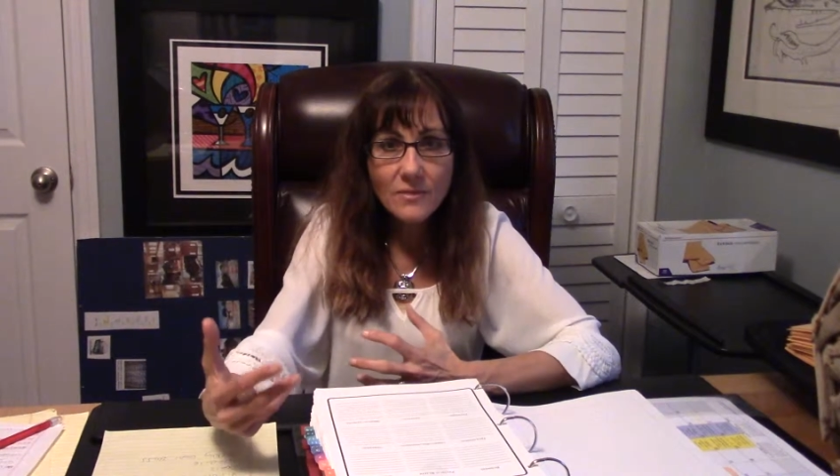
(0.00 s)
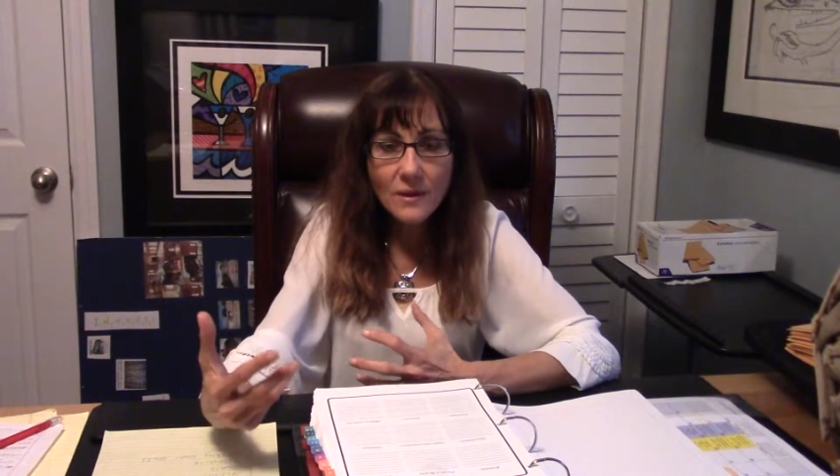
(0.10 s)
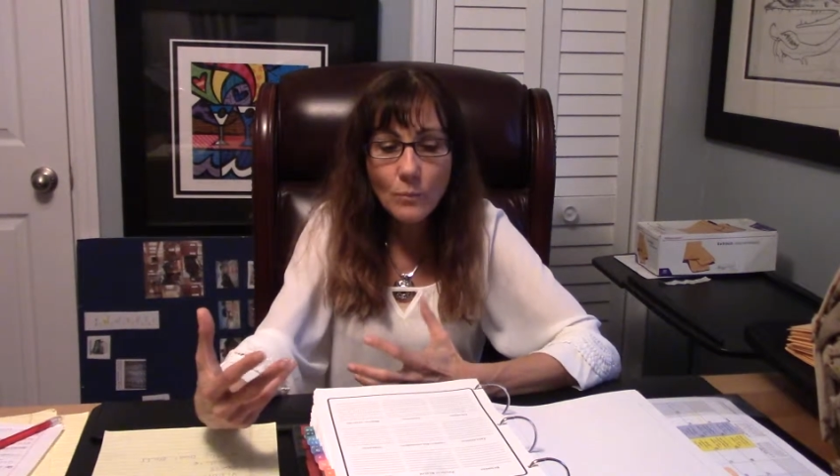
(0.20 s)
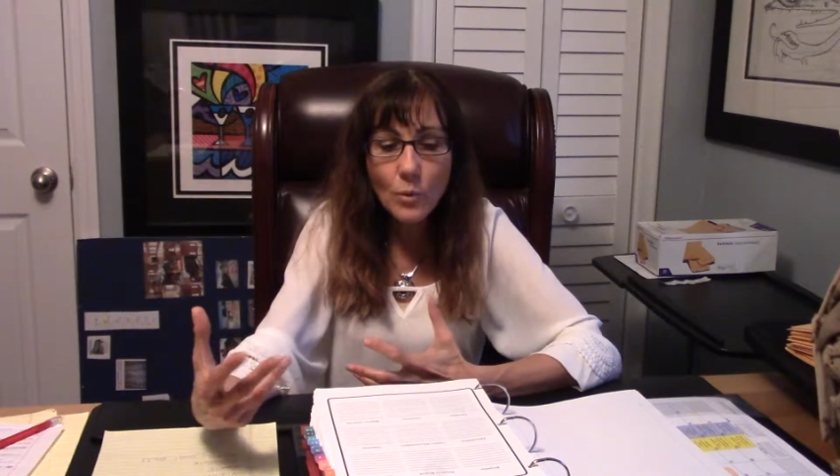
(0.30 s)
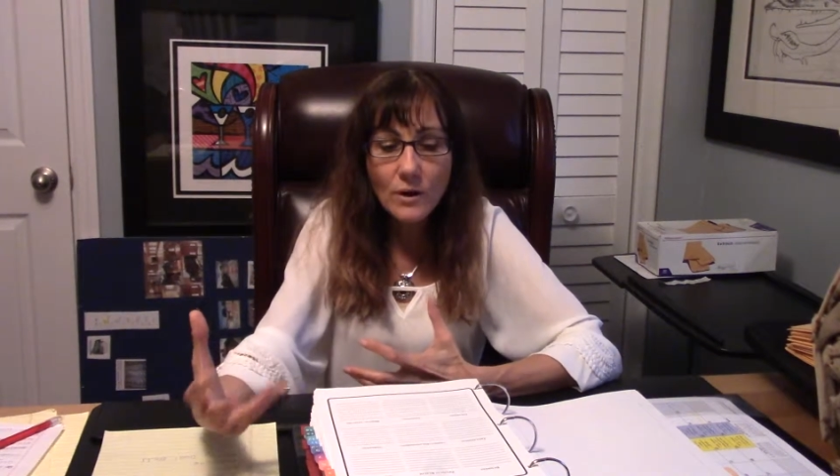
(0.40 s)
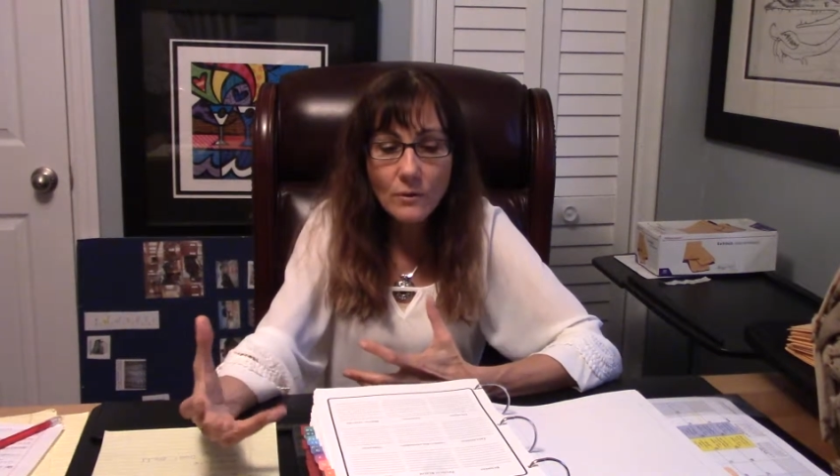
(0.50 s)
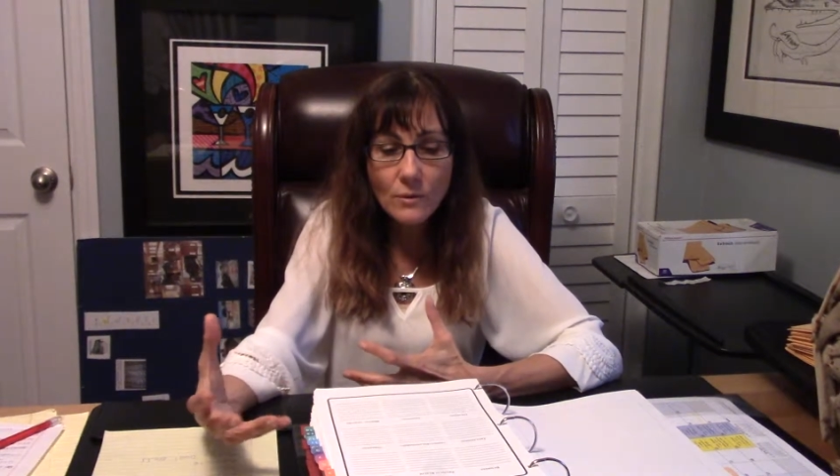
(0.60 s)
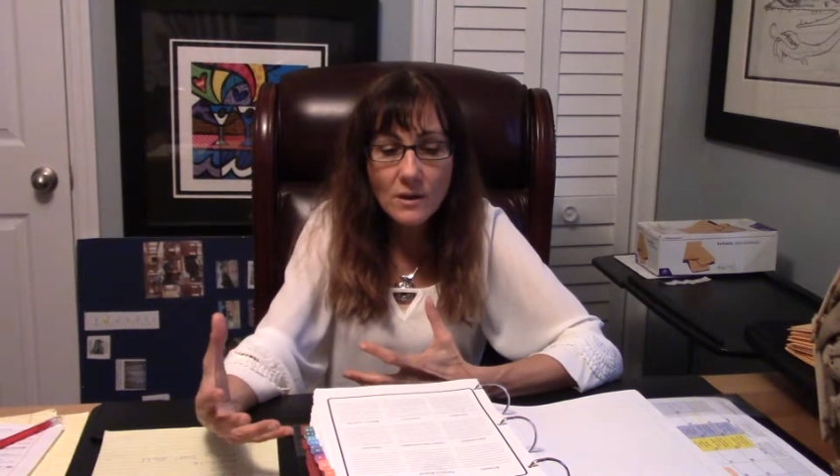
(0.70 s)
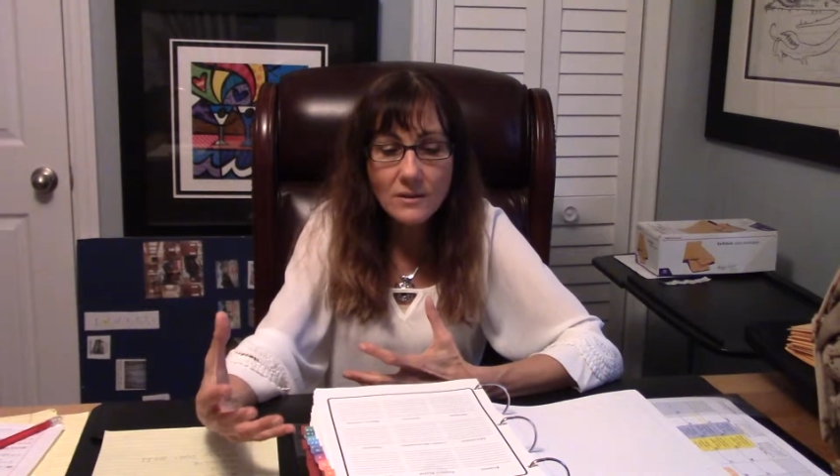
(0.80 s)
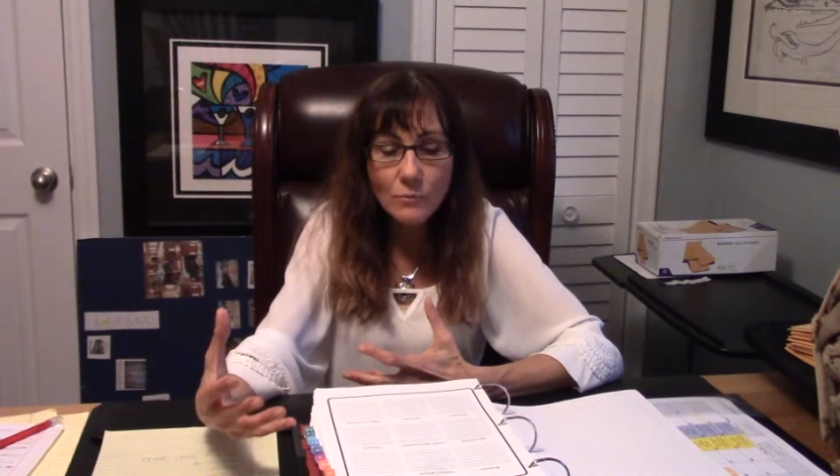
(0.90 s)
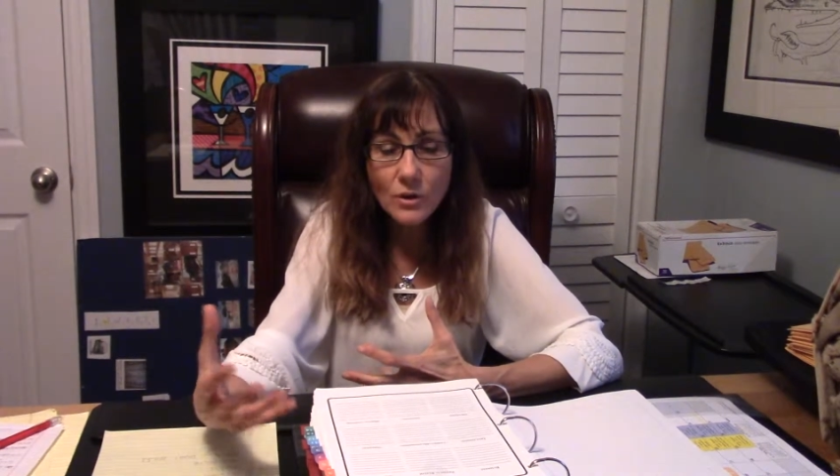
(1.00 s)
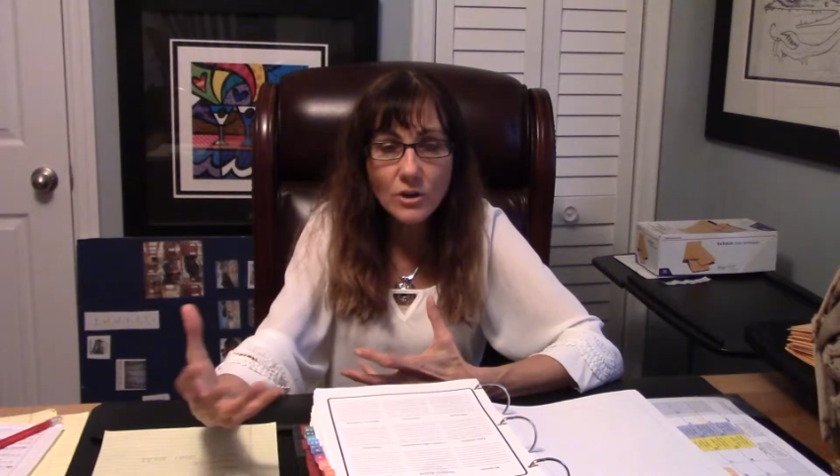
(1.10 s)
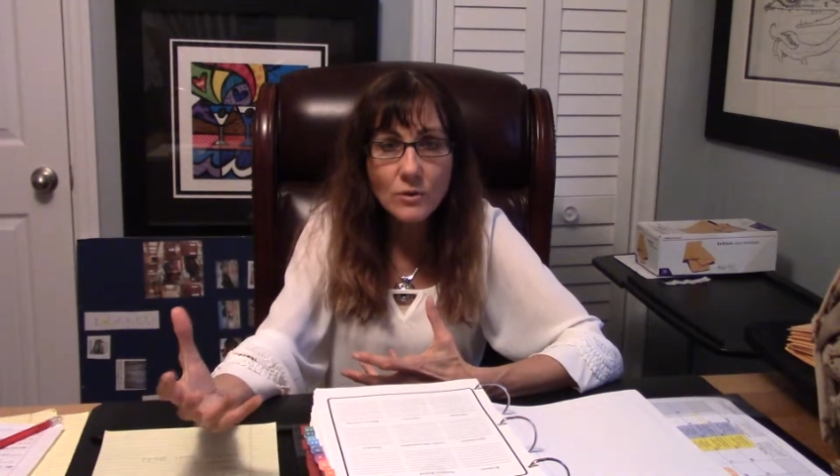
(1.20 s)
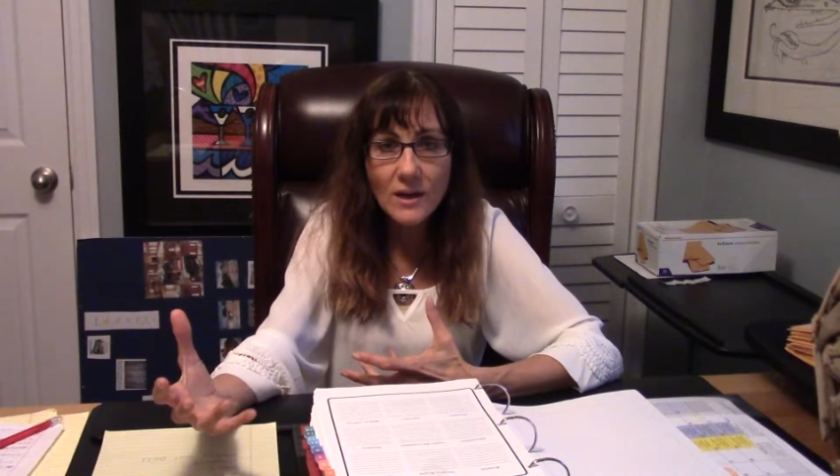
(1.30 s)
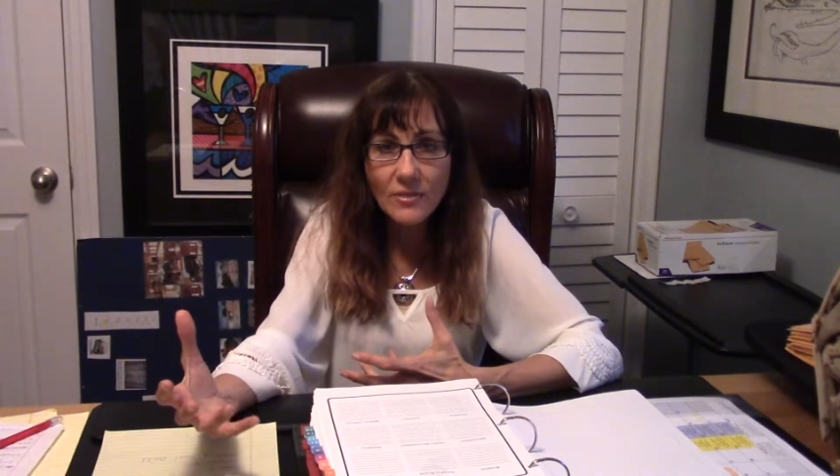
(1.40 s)
Then where
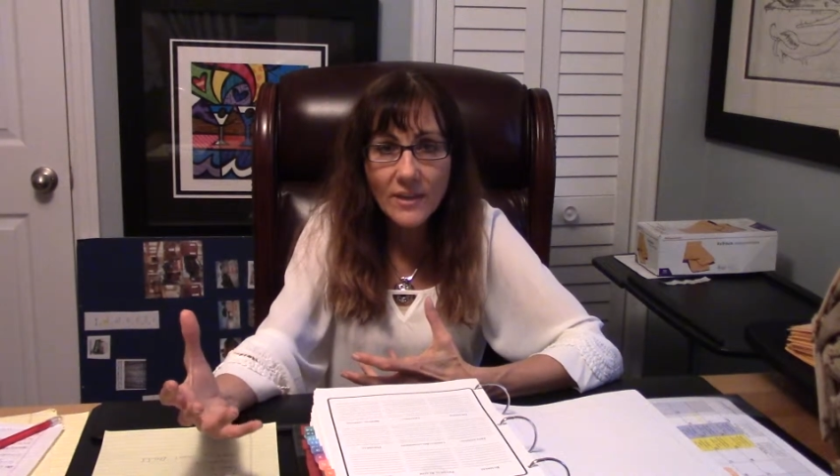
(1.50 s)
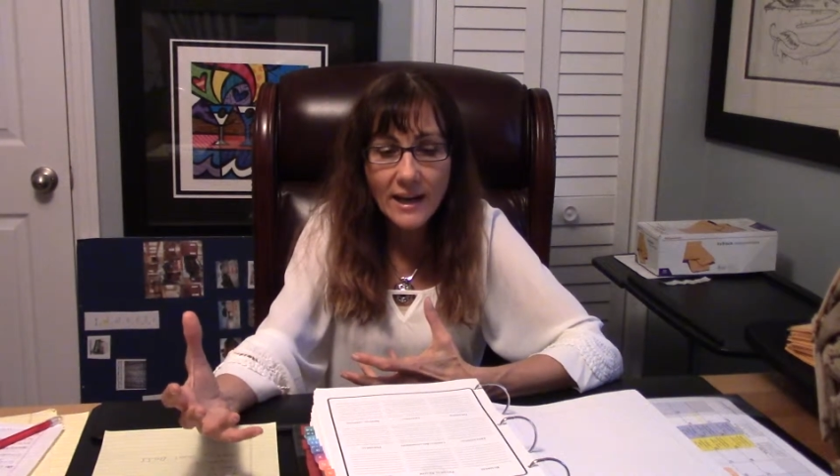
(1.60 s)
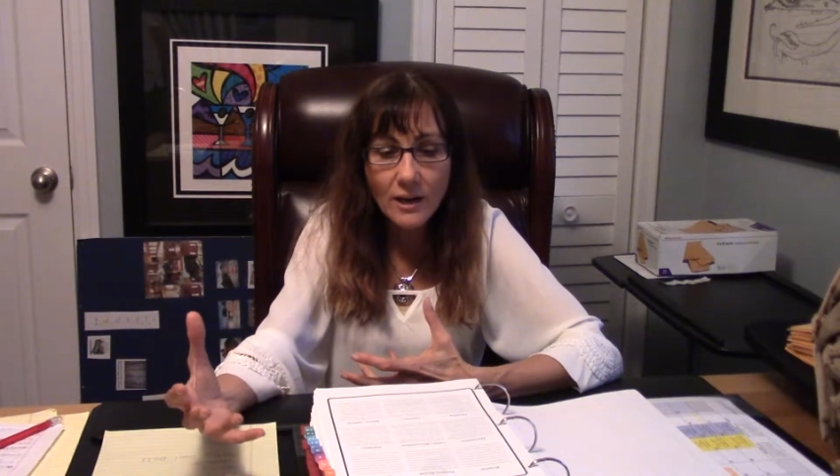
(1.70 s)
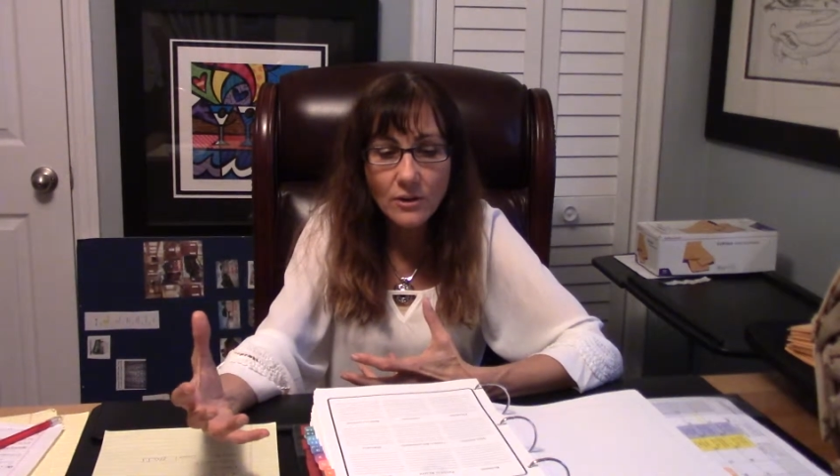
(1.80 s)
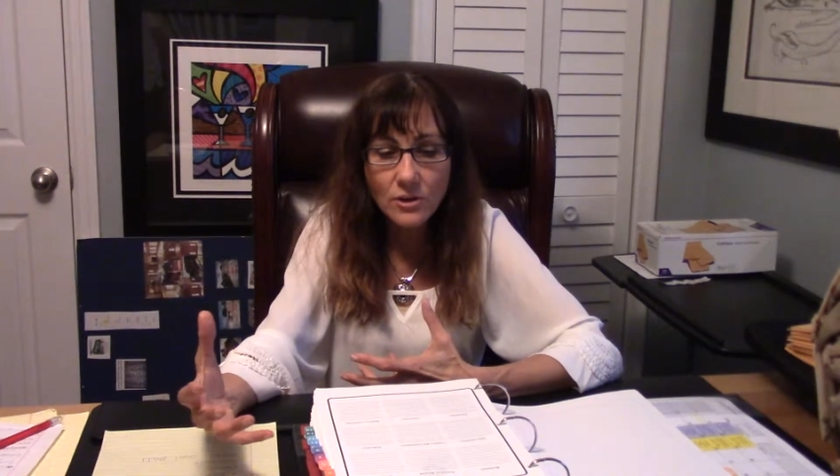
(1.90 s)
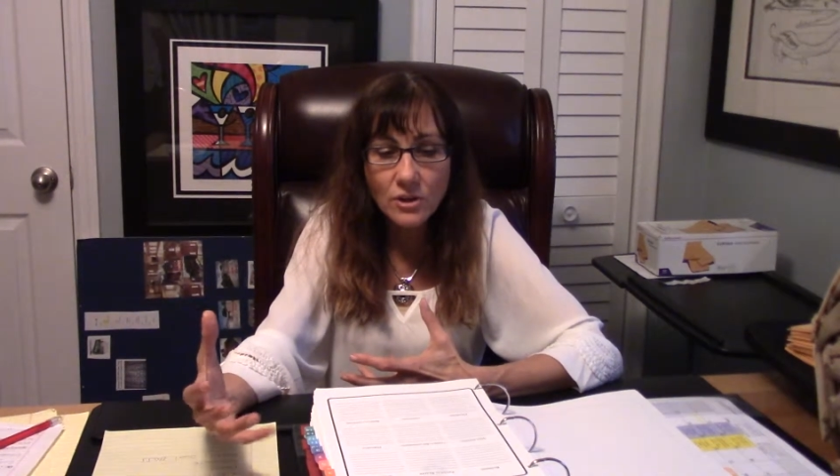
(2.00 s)
do you get there?